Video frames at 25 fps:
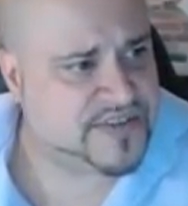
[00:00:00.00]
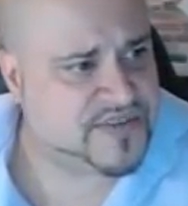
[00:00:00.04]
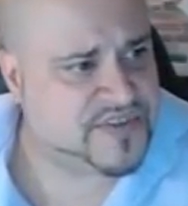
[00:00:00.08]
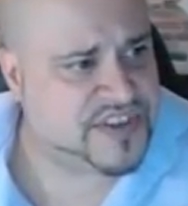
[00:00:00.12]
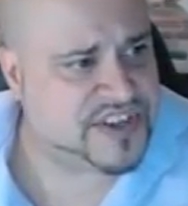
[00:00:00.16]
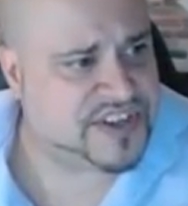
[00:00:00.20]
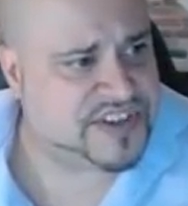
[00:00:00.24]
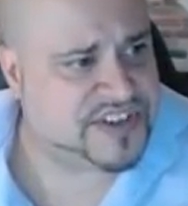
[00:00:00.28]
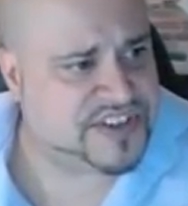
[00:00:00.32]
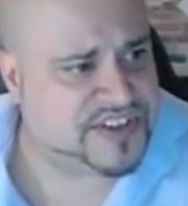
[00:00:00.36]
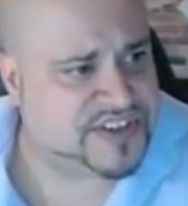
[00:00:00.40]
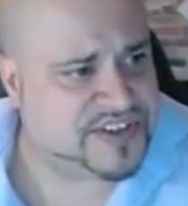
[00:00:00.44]

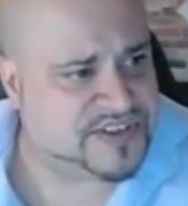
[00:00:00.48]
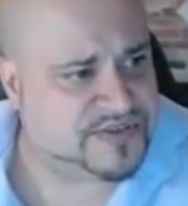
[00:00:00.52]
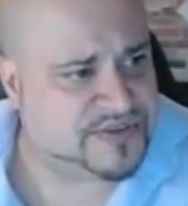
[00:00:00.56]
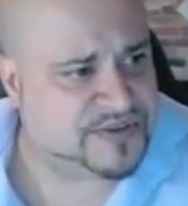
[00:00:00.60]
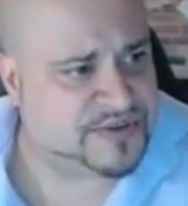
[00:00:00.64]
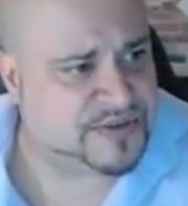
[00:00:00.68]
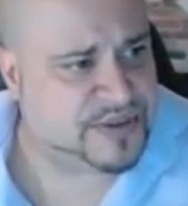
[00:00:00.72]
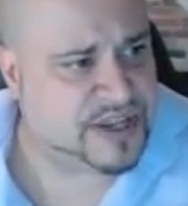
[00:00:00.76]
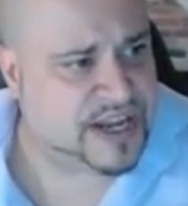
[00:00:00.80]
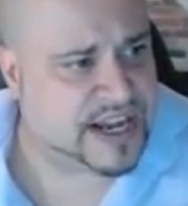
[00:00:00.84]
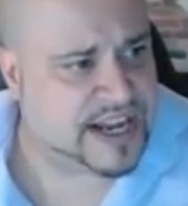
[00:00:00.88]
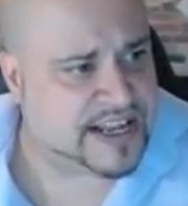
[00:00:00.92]
the
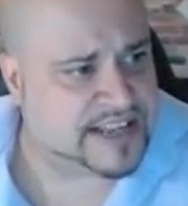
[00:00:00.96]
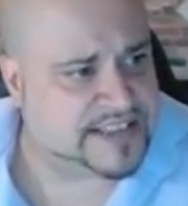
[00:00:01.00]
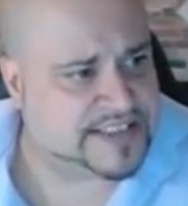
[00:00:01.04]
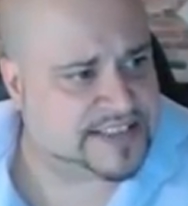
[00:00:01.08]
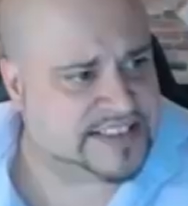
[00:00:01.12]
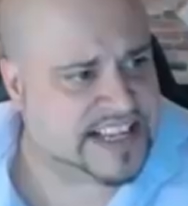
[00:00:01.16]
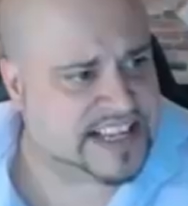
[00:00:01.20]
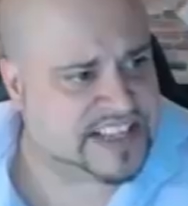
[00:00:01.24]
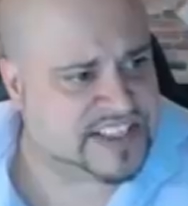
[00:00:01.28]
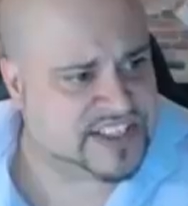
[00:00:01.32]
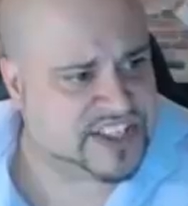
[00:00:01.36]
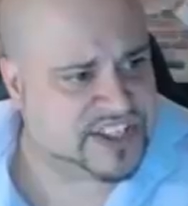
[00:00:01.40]

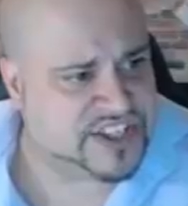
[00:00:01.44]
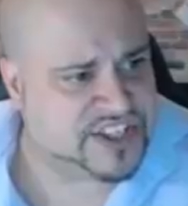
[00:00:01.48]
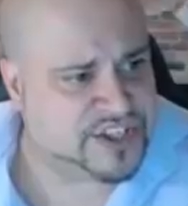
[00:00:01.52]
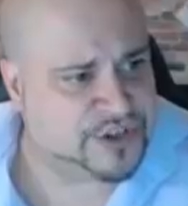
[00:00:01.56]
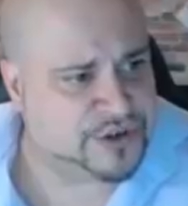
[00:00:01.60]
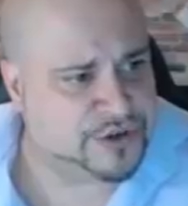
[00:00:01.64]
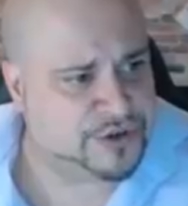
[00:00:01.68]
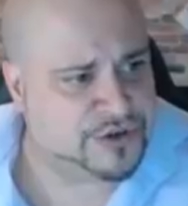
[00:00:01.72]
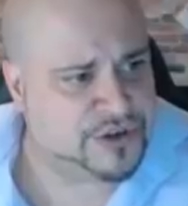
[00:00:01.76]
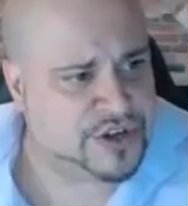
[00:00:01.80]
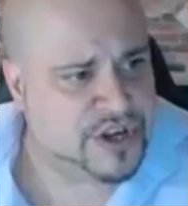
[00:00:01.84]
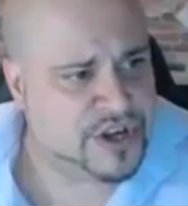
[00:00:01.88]

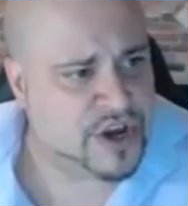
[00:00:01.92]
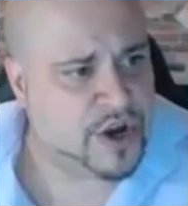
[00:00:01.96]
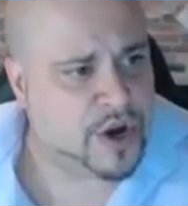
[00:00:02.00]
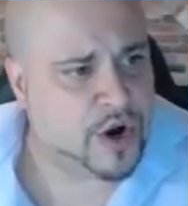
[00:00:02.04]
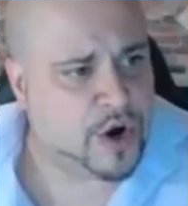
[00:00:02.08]
destitute